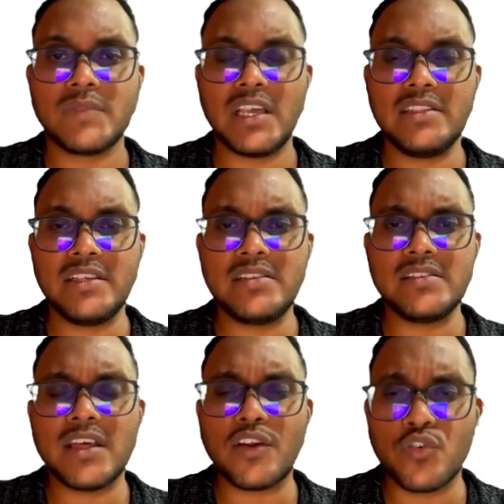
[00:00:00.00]
this is
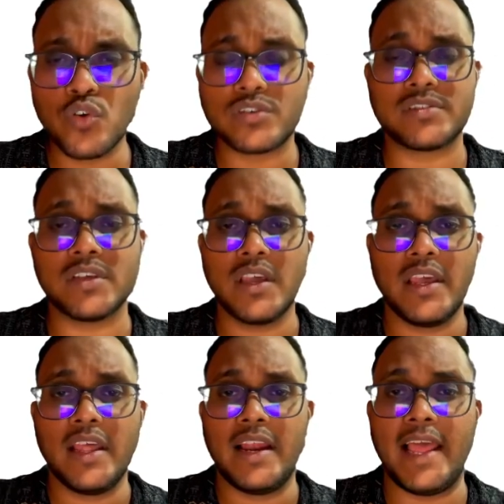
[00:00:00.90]
the roots,
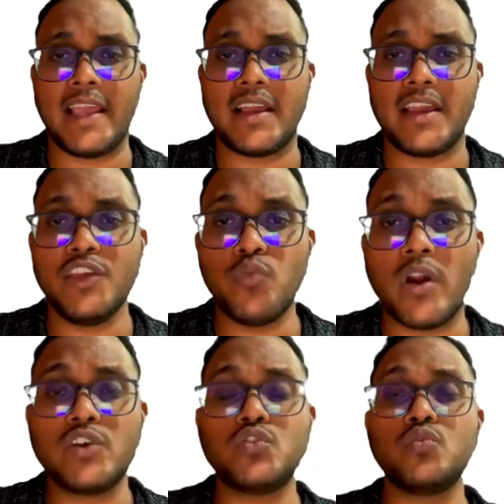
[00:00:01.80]
like you
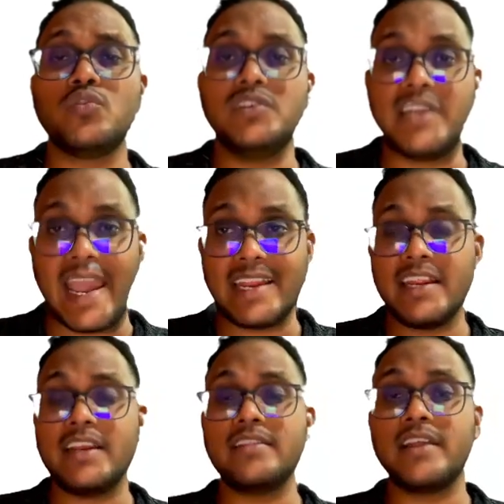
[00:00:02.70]
want to dine
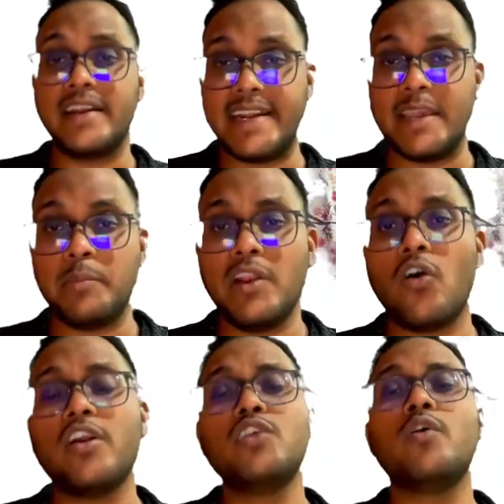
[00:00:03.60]
in the table
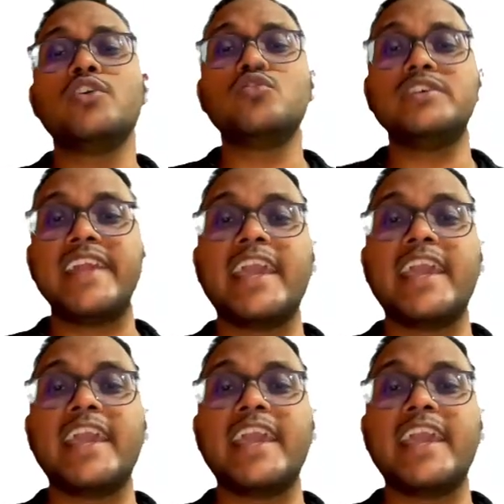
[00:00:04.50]
or you want to take